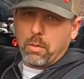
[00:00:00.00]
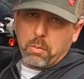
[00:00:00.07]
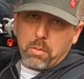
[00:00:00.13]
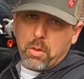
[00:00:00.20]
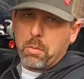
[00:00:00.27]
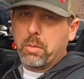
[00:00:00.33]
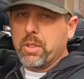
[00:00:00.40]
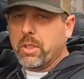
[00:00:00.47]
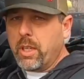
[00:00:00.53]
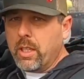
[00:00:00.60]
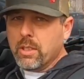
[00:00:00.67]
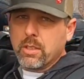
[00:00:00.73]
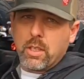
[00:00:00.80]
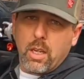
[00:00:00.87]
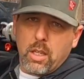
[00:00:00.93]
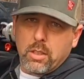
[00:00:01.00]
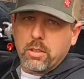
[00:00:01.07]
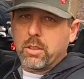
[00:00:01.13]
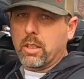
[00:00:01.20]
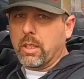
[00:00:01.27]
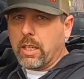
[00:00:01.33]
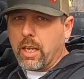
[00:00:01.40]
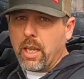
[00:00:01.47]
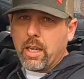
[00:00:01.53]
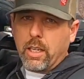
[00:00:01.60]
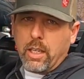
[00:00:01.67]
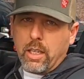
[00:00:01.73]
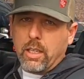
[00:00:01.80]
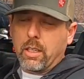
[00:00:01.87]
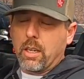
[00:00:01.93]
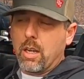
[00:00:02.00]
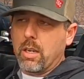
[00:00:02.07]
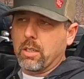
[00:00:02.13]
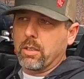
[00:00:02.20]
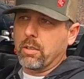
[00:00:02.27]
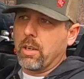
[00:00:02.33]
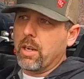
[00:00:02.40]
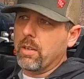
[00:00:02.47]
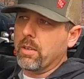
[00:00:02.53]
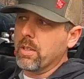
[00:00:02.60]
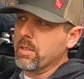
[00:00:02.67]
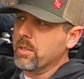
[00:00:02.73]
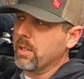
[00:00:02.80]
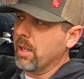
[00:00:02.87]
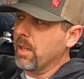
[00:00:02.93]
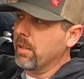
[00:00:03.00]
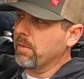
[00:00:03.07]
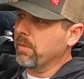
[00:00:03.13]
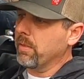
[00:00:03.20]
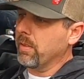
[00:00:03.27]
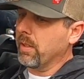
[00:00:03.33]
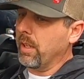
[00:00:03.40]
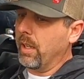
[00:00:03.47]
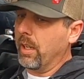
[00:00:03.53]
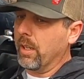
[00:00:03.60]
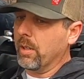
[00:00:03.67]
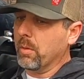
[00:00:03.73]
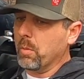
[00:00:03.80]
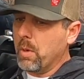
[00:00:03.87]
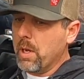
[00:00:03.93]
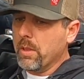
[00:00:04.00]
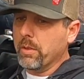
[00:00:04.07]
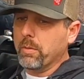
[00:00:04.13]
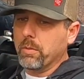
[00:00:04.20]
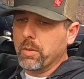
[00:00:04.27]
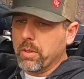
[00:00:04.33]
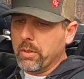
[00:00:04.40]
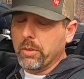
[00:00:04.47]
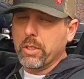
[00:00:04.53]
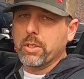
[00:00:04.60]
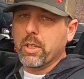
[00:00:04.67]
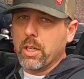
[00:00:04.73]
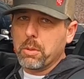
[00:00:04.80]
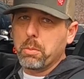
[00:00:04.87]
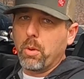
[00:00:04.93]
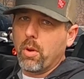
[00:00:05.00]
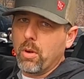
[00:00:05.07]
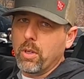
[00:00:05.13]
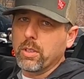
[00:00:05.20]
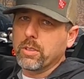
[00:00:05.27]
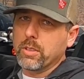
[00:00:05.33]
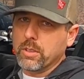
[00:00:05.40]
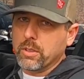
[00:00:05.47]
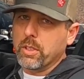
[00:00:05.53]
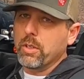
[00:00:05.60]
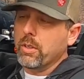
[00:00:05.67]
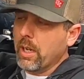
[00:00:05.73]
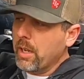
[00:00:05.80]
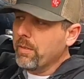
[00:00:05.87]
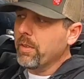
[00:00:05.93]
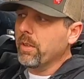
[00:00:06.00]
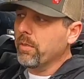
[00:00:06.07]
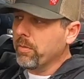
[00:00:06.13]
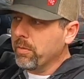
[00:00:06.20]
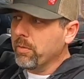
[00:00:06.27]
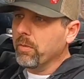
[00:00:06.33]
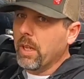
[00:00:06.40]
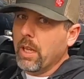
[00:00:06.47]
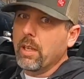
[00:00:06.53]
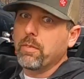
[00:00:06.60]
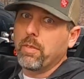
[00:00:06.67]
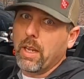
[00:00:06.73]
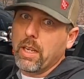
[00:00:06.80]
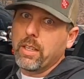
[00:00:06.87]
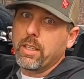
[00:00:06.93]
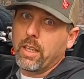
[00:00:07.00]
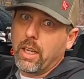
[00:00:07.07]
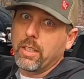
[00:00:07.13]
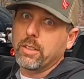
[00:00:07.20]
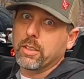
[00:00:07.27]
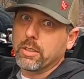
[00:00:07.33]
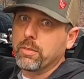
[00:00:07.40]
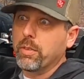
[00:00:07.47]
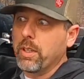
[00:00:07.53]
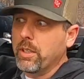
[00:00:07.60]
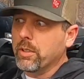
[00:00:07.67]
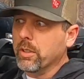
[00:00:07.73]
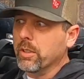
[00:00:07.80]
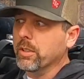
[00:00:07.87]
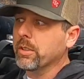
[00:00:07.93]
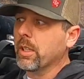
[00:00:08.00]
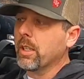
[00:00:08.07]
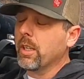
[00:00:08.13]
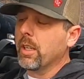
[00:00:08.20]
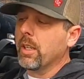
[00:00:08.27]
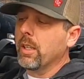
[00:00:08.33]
the machine's constantly kind of getting knocked around and stuff. And while the retractable harnesses do have their advantageous features,